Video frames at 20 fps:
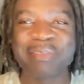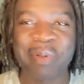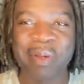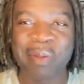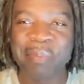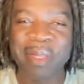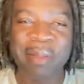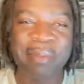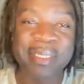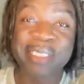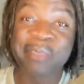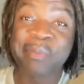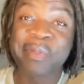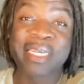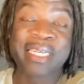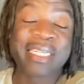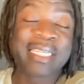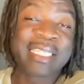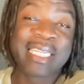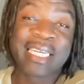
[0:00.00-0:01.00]
Public
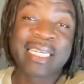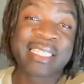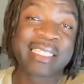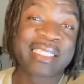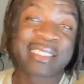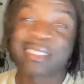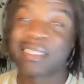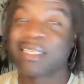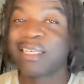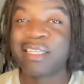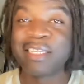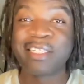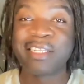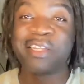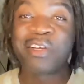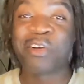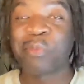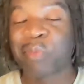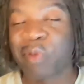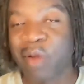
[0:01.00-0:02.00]
speaking in English,
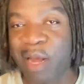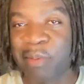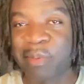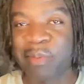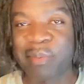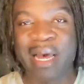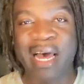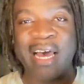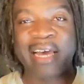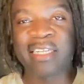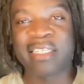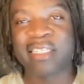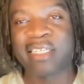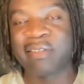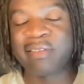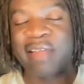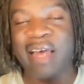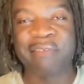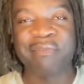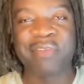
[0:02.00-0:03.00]
no problem. I've
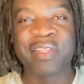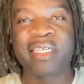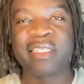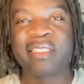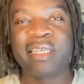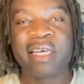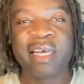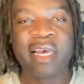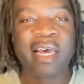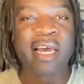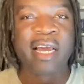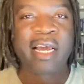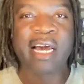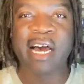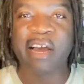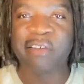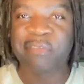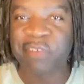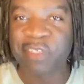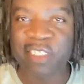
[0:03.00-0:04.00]
done
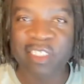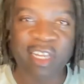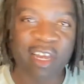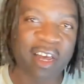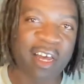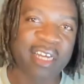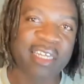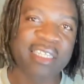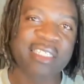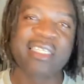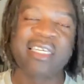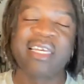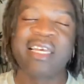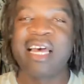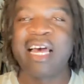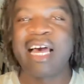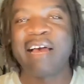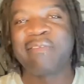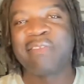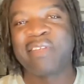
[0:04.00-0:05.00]
conference talks.
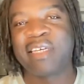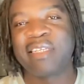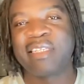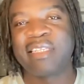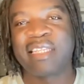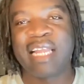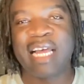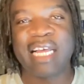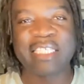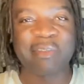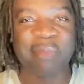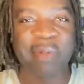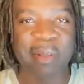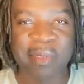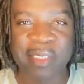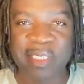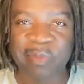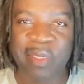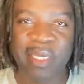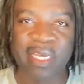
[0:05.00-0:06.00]
I've done lots of
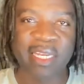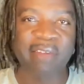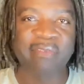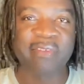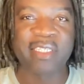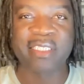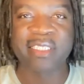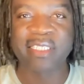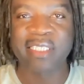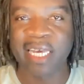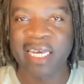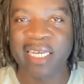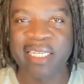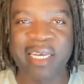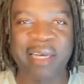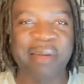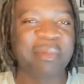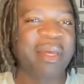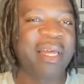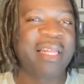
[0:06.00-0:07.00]
public speaking. I've done
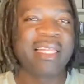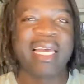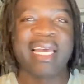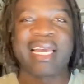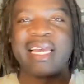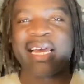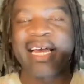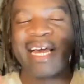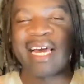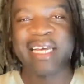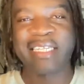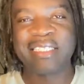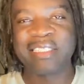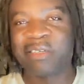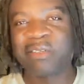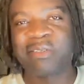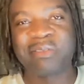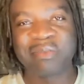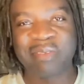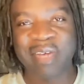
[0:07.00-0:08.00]
stand-up. Like, I
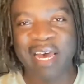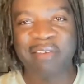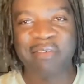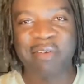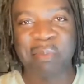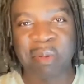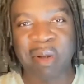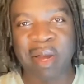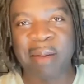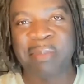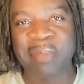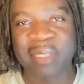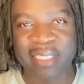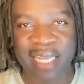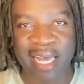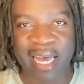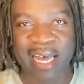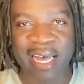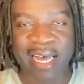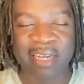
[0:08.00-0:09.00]
don't have a problem with
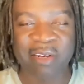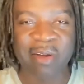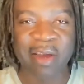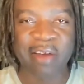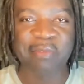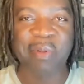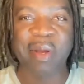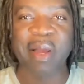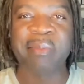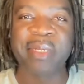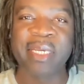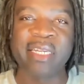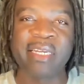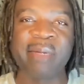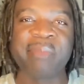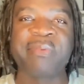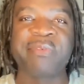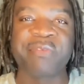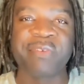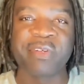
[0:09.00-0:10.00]
that. I don't have a problem getting
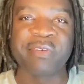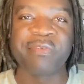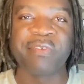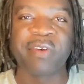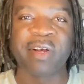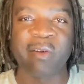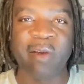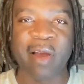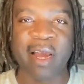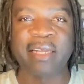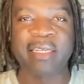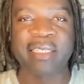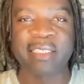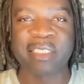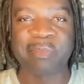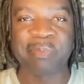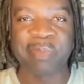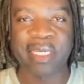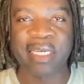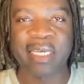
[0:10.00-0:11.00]
up in front of a crowd and
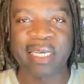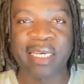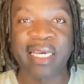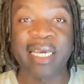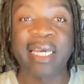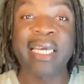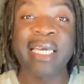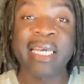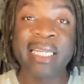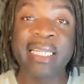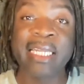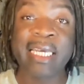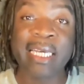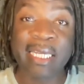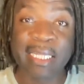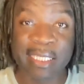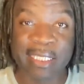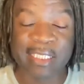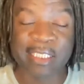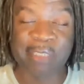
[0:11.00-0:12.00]
speaking in English.